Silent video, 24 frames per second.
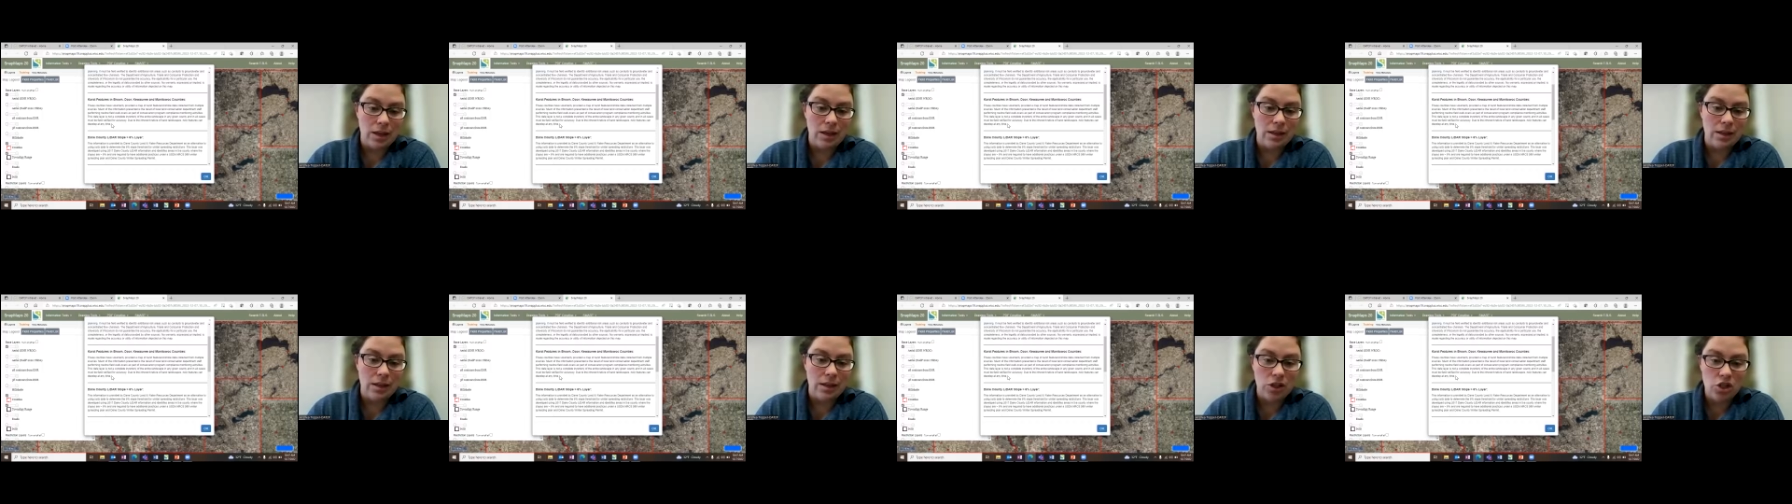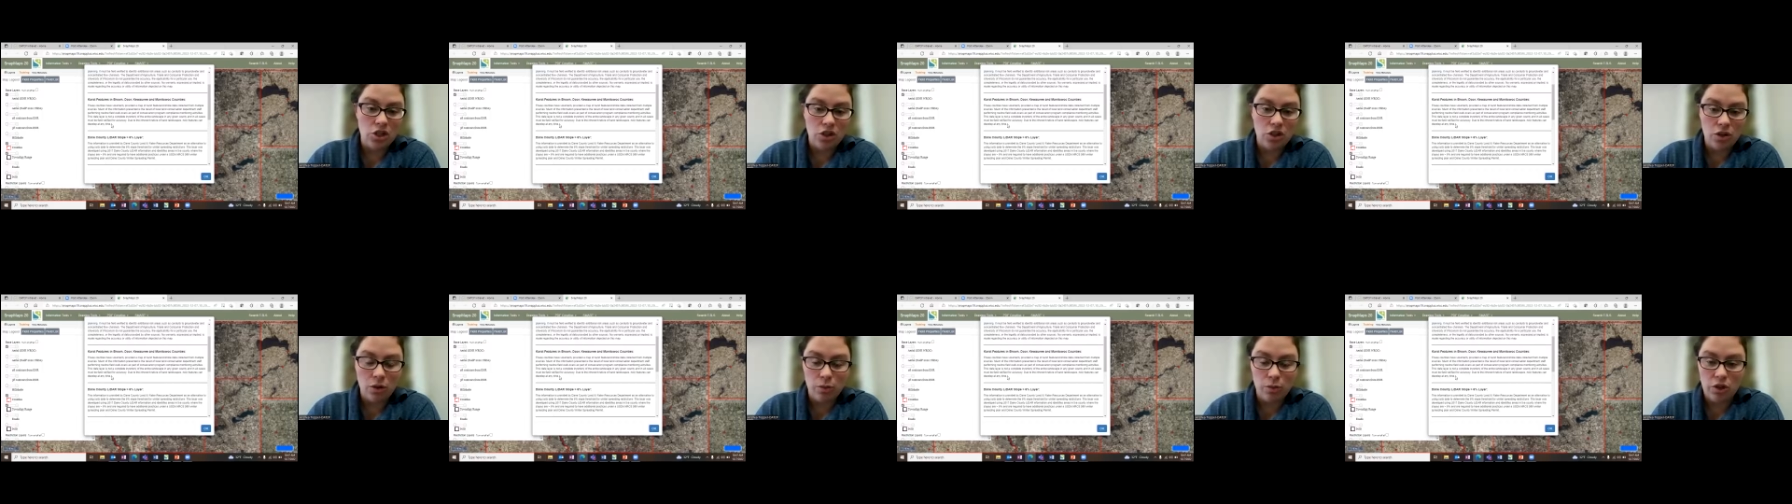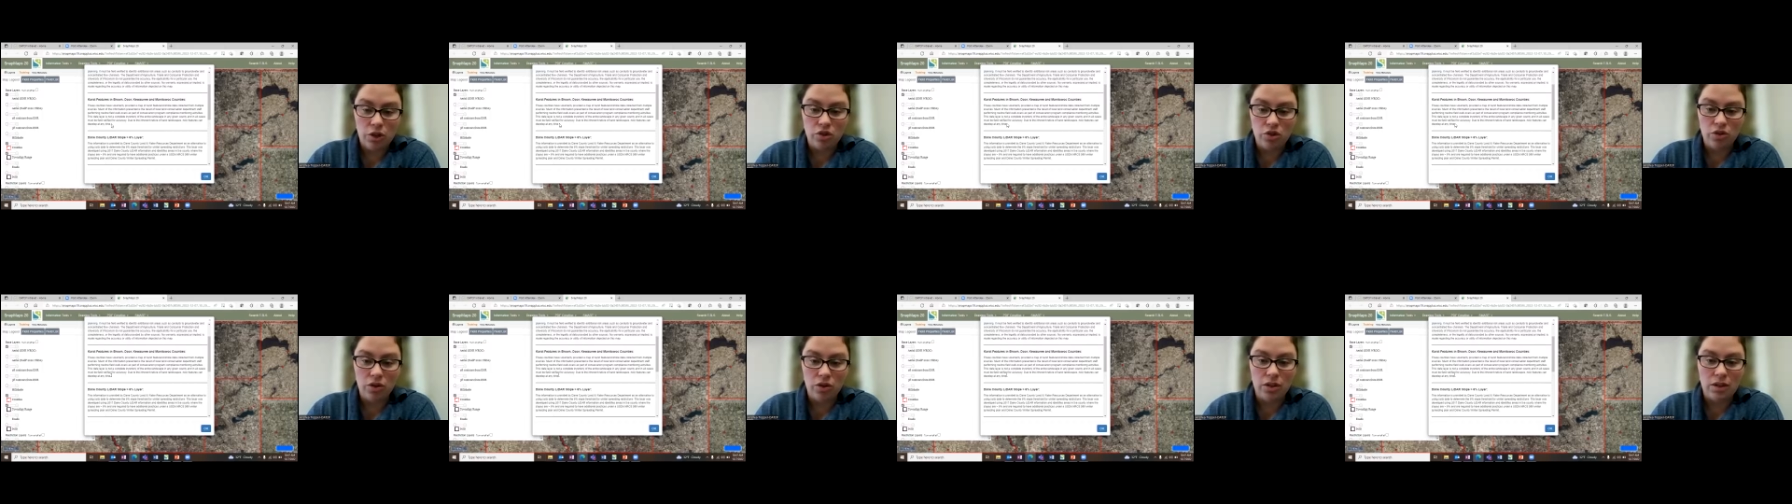additional
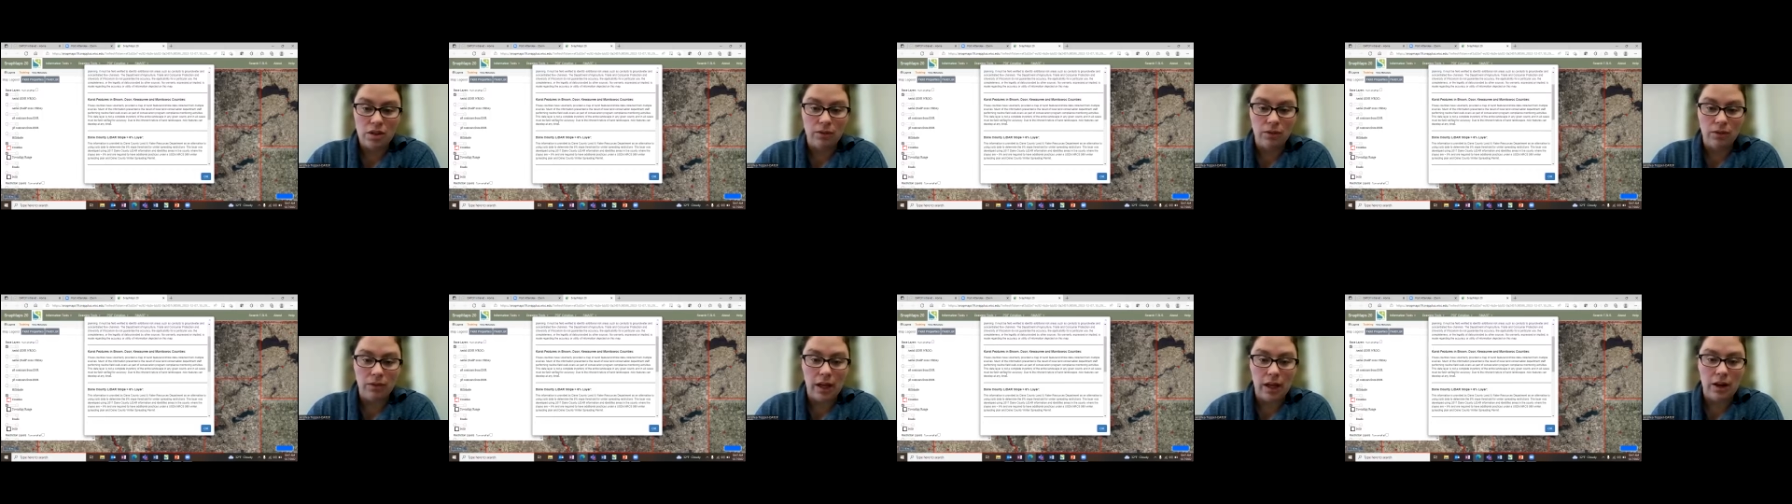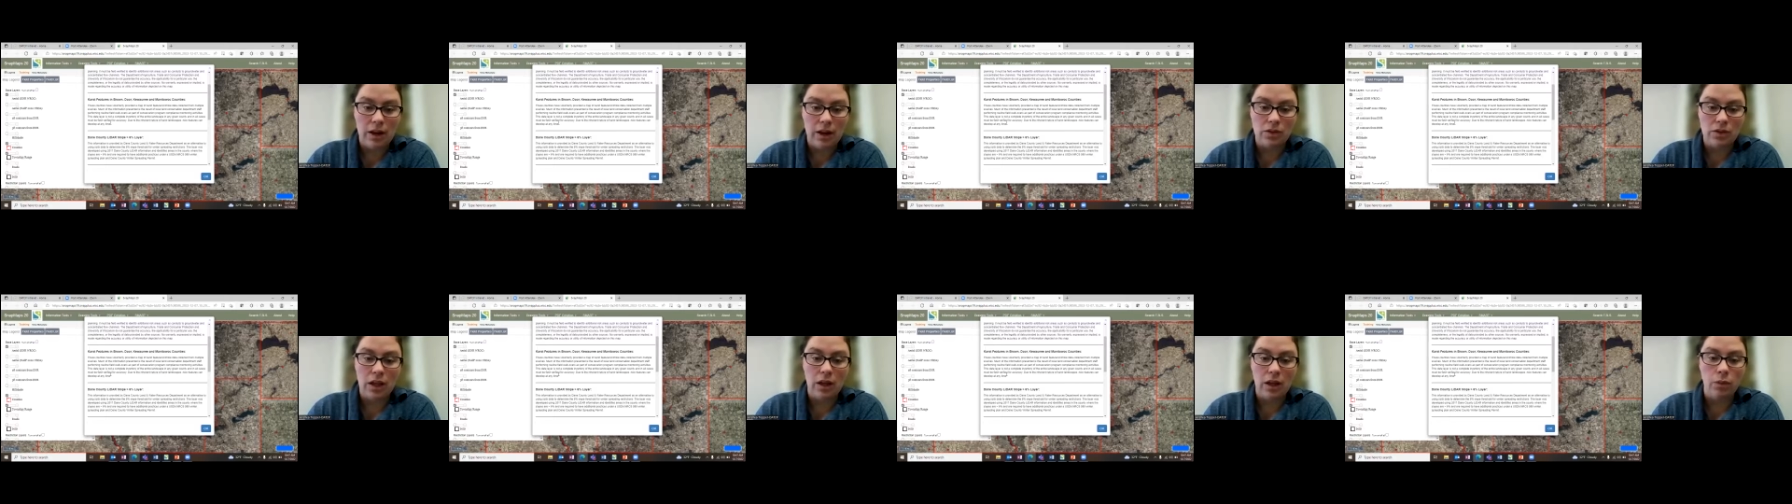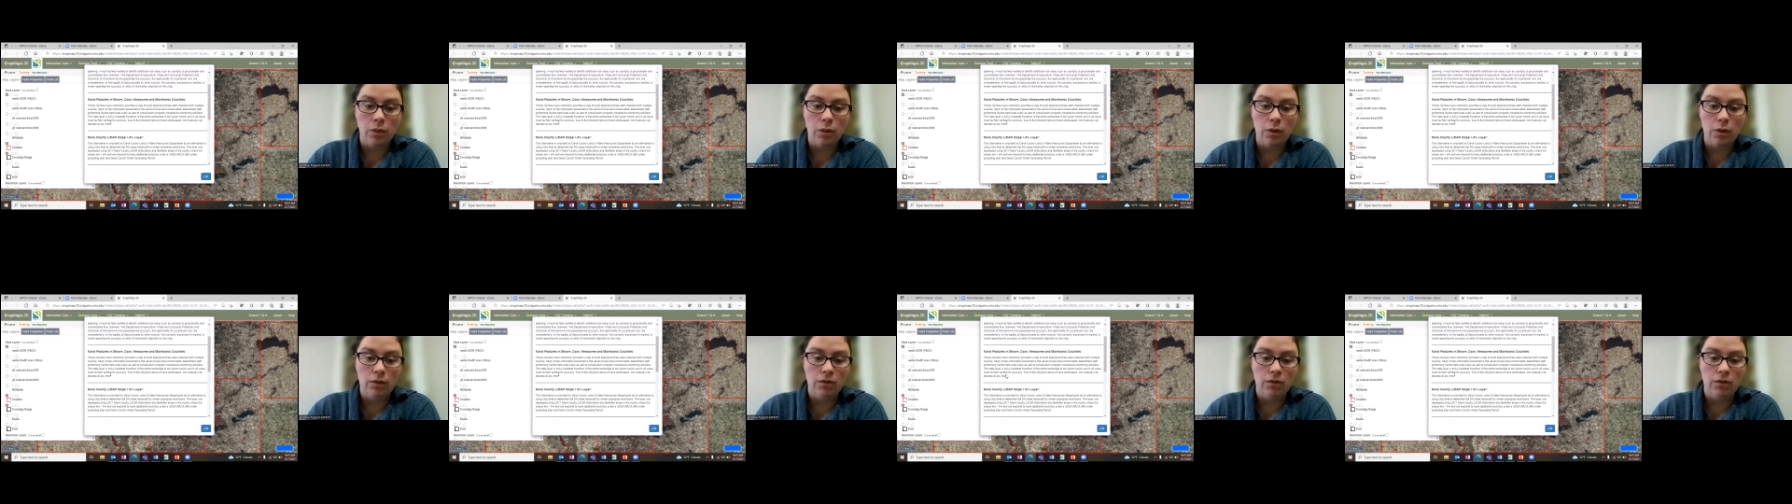restrictive layers that you
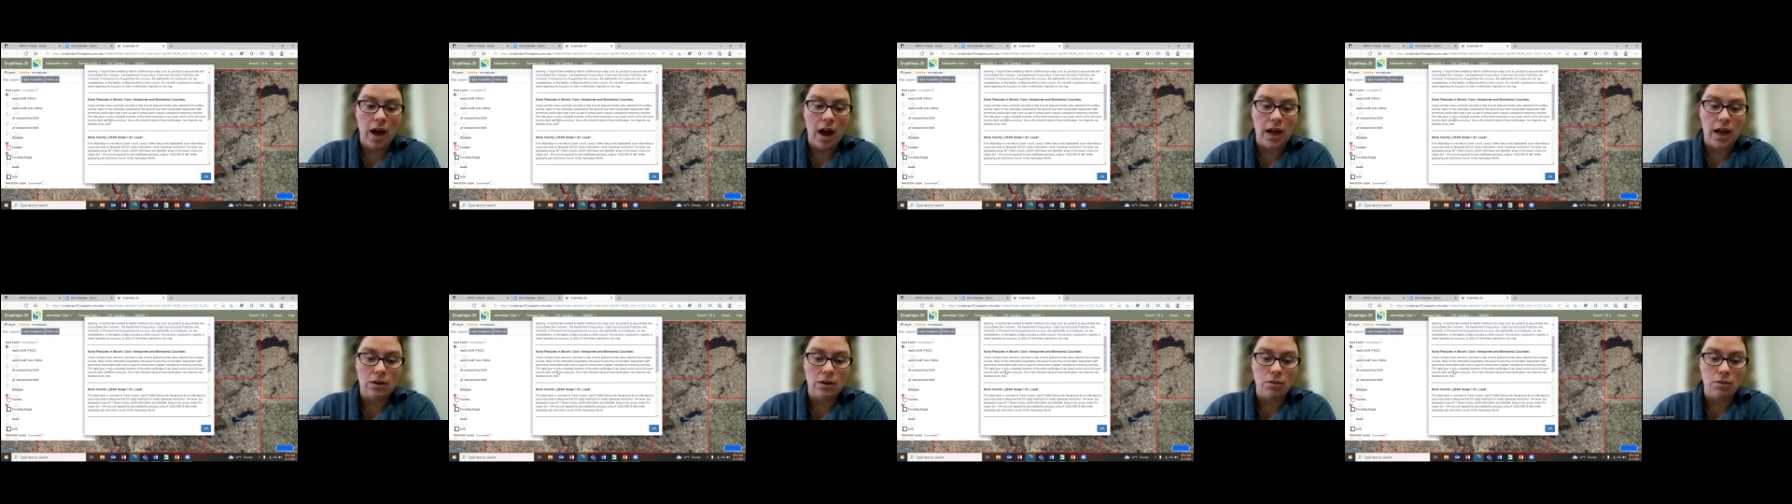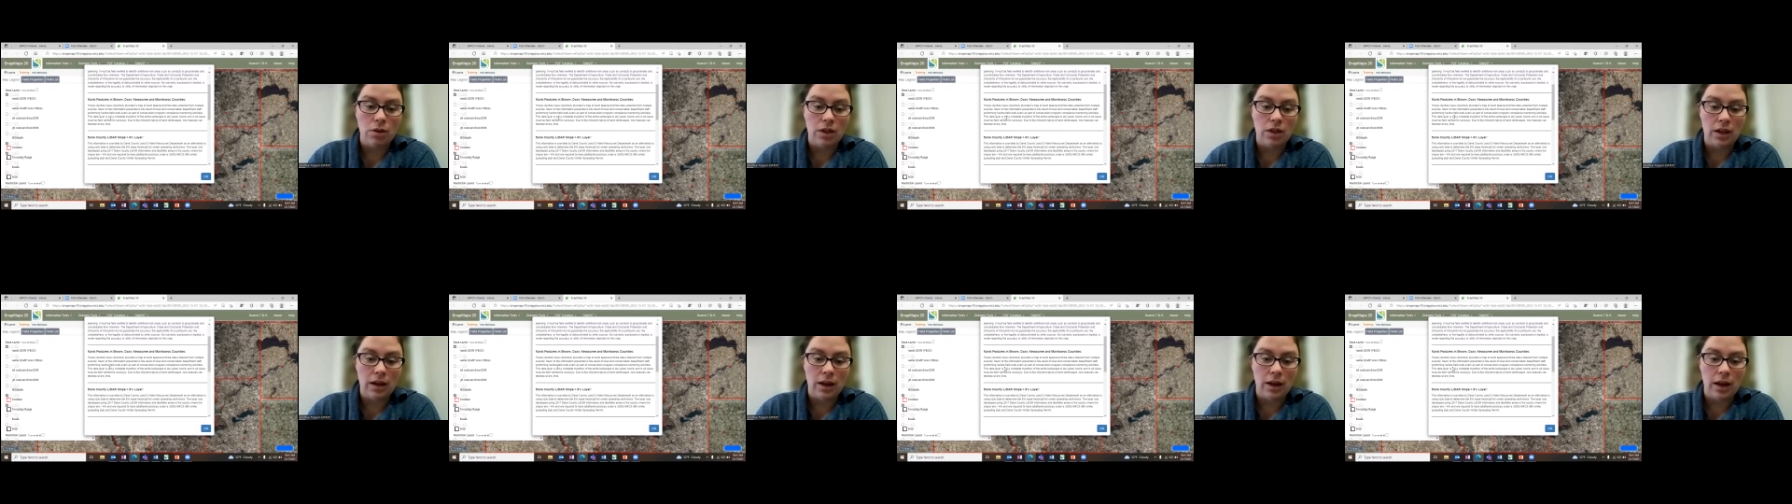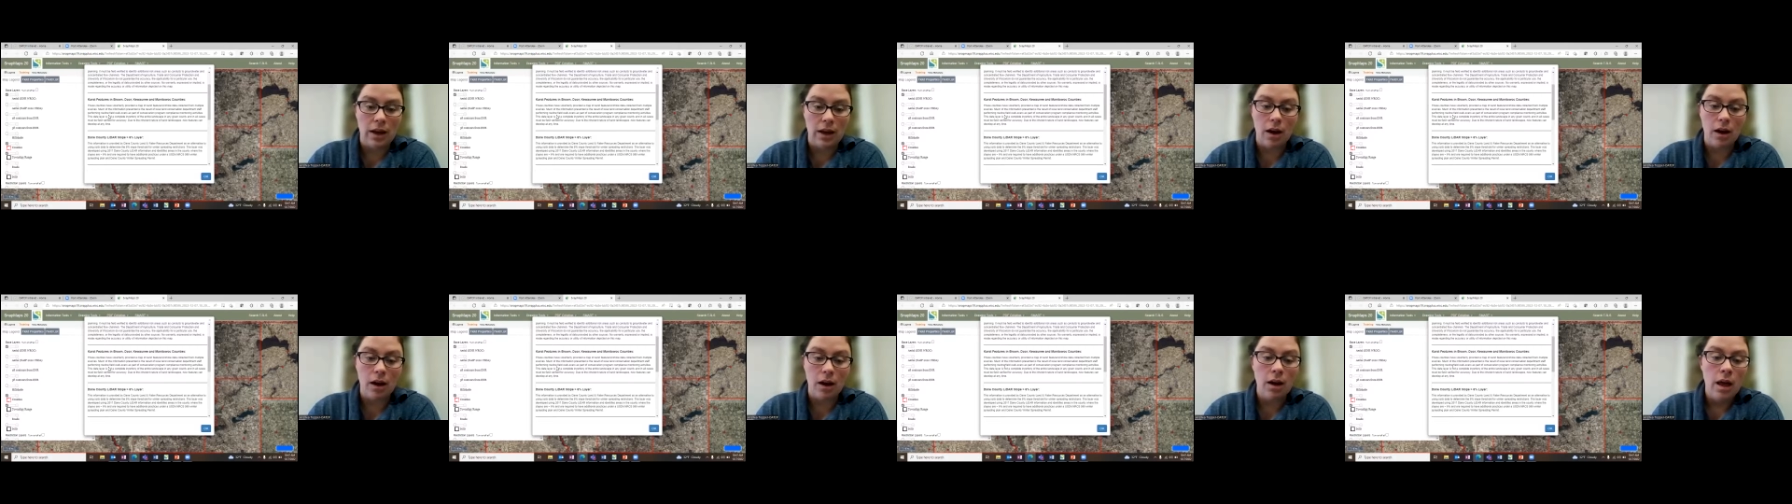would find within
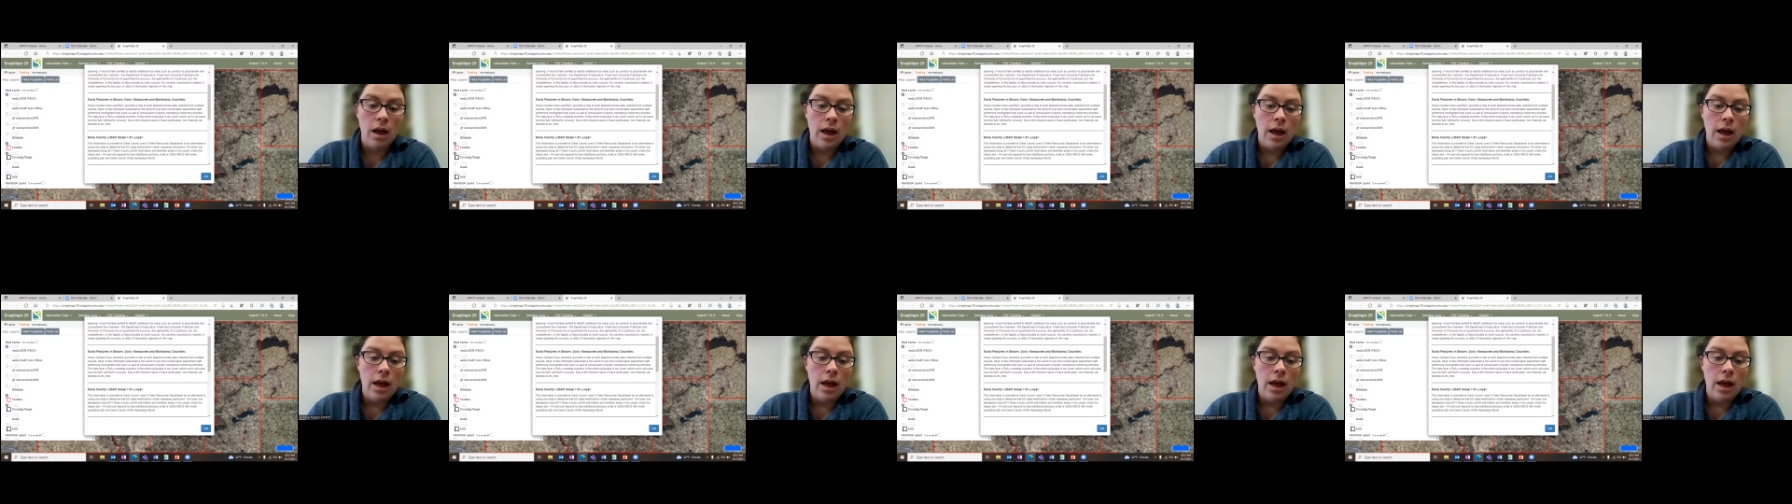here.